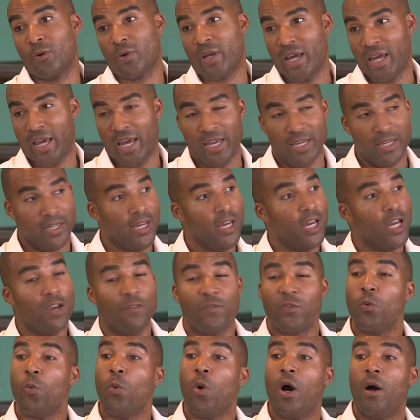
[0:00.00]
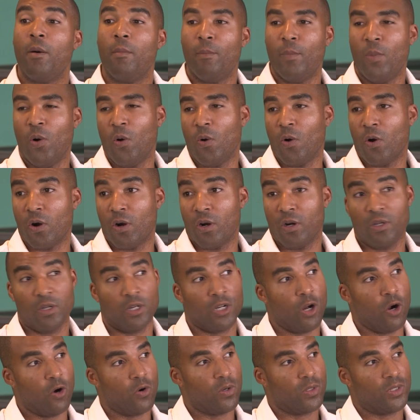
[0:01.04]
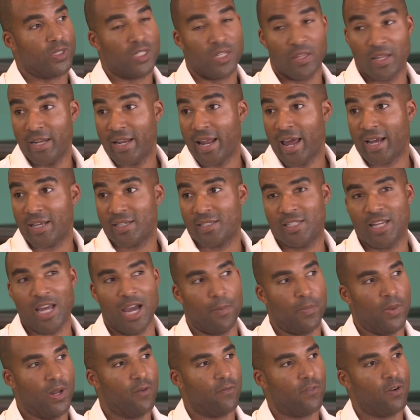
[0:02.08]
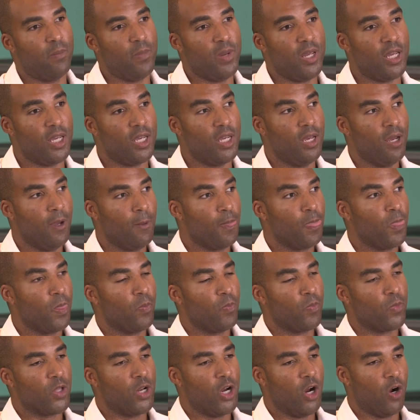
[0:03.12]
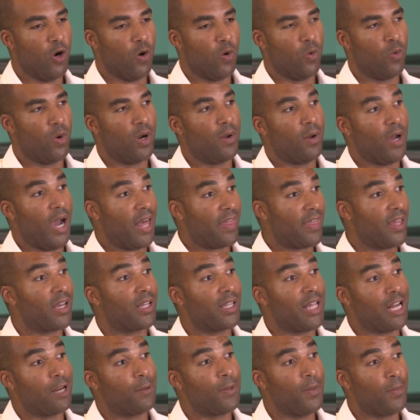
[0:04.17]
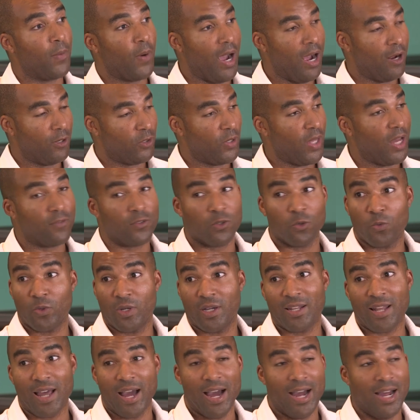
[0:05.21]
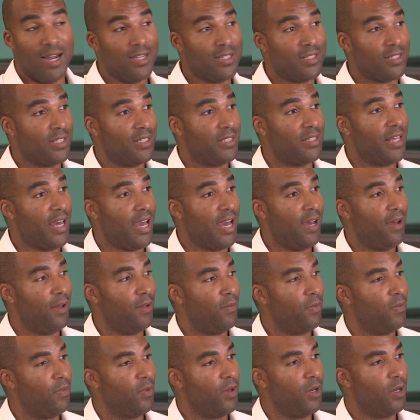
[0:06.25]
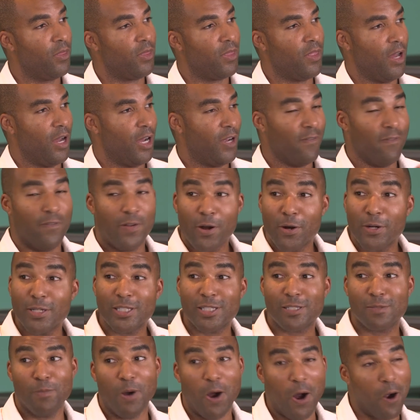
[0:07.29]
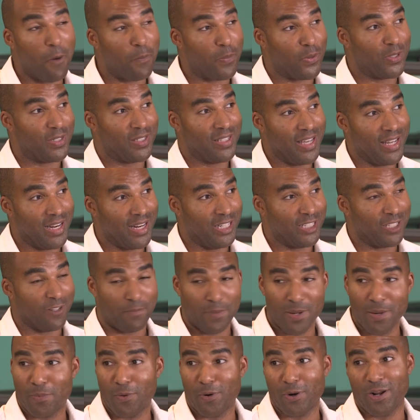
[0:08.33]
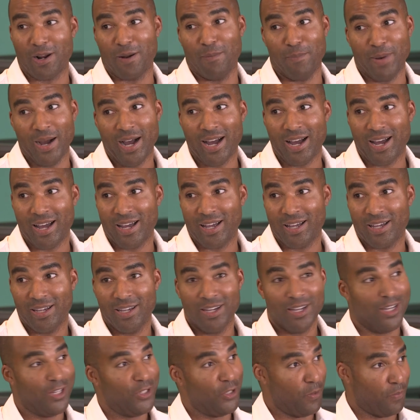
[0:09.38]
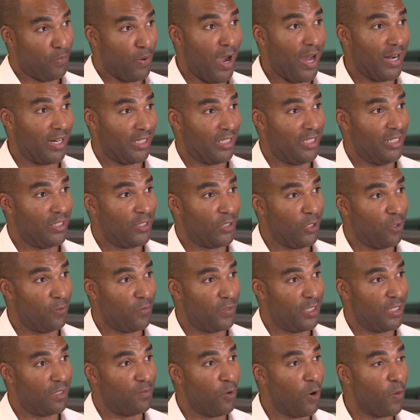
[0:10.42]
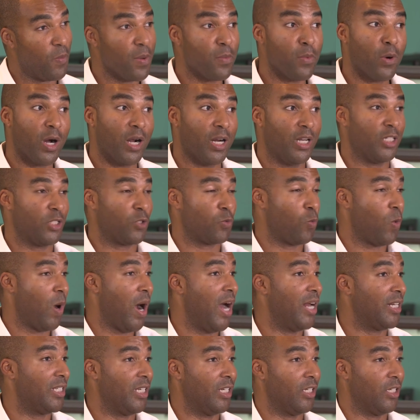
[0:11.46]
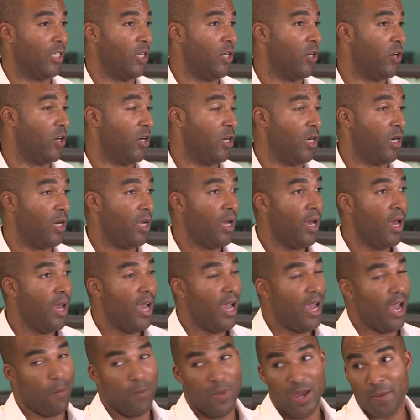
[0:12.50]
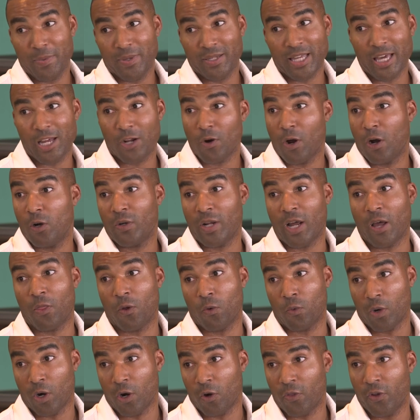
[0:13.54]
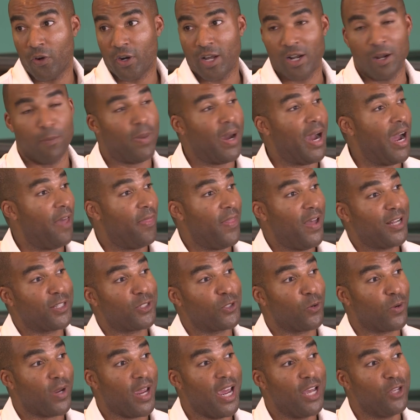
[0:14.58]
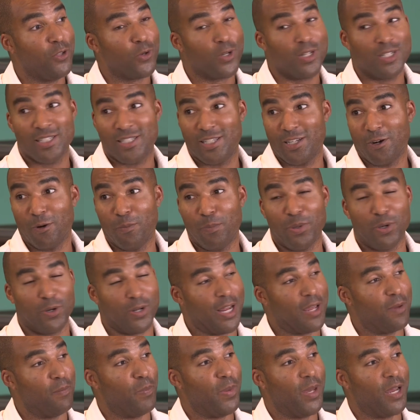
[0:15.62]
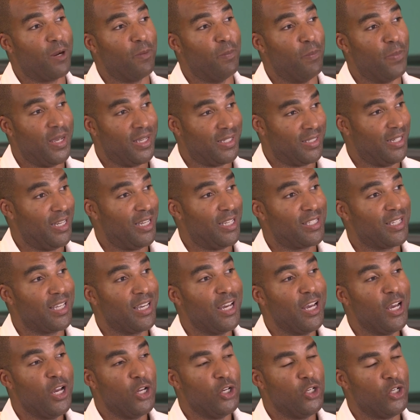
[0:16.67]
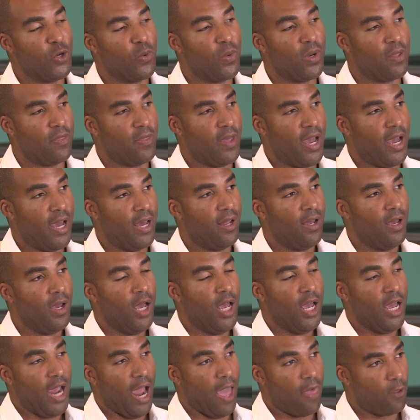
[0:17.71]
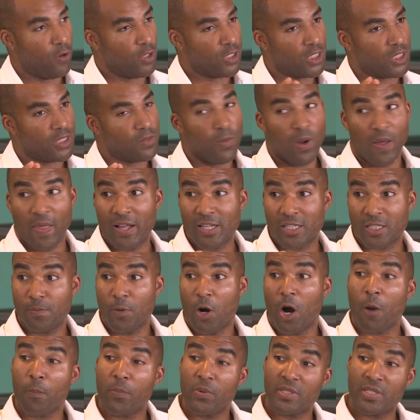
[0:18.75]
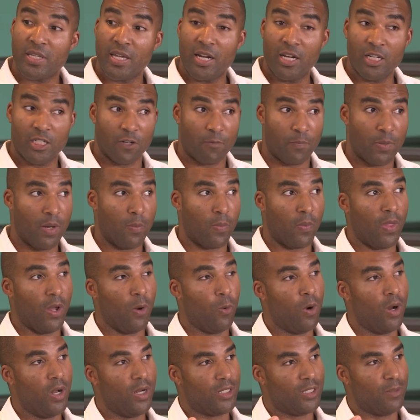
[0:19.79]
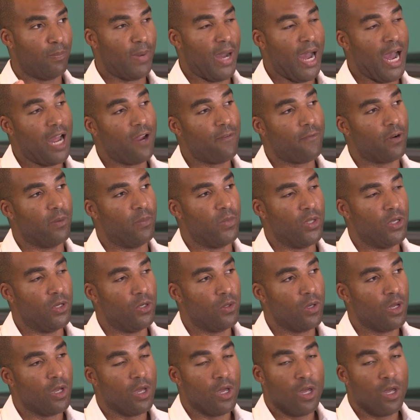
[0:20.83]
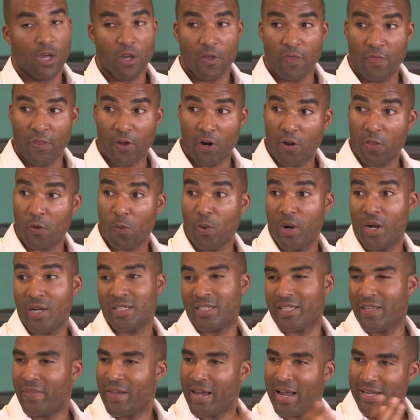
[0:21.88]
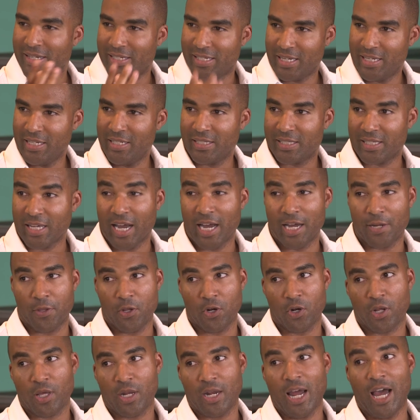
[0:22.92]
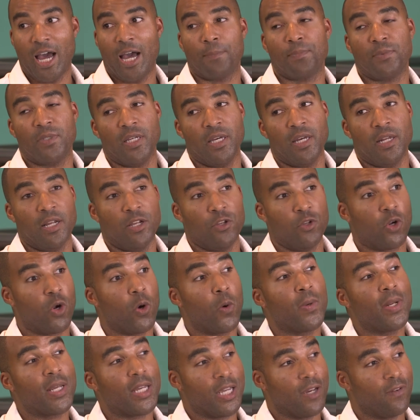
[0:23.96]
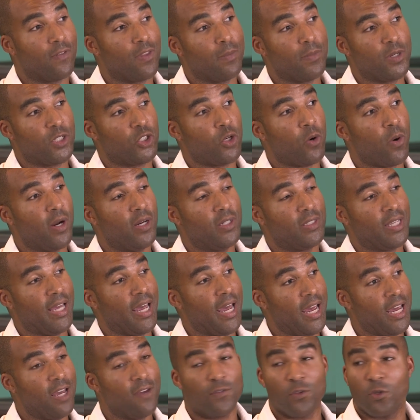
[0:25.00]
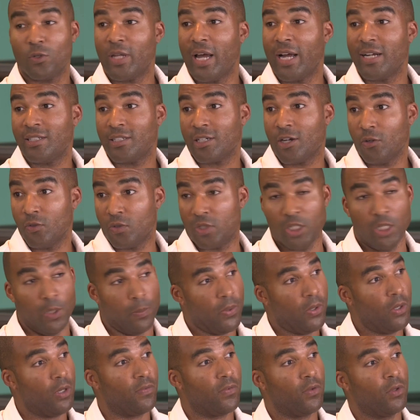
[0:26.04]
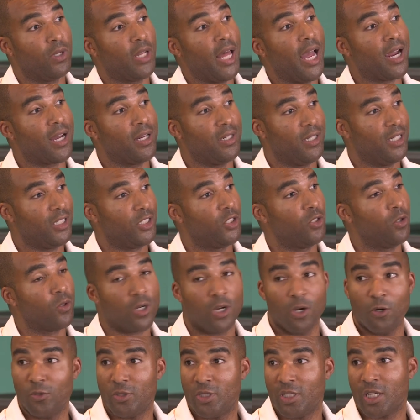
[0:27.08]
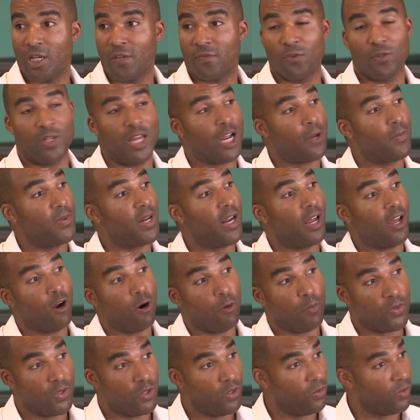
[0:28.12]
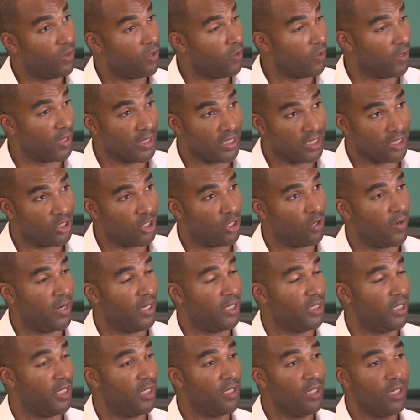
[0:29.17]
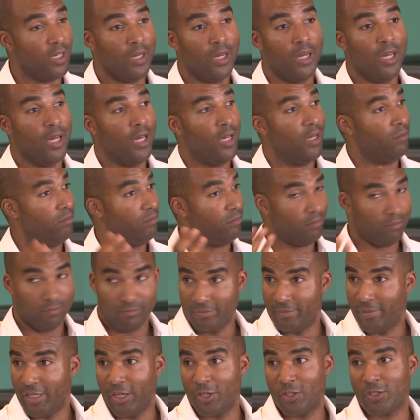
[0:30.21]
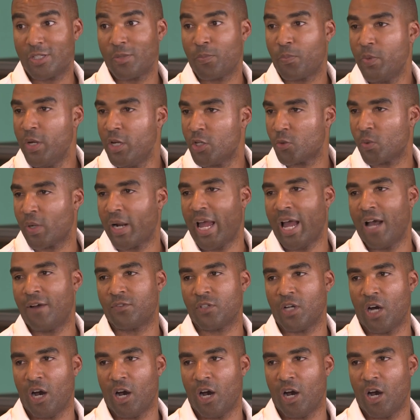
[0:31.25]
okay, hey, if you want more, go to the next step. And for me, you know, what I think a lot of people out there have to realize is that a very small percentage of people are going to buy your products and services. More people are going to just watch and learn, and maybe later on down the road they're going to buy, and that's okay. You can still build a big business doing that. And those that small percentage of people that want to buy from you, they're the ones in that T side that are going to opt in, and you're going to give them a choice. Hey, if you'd like to go deeper, if you'd like additional coaching, if you'd like me to help you with your lead generation, here's the here's what I have to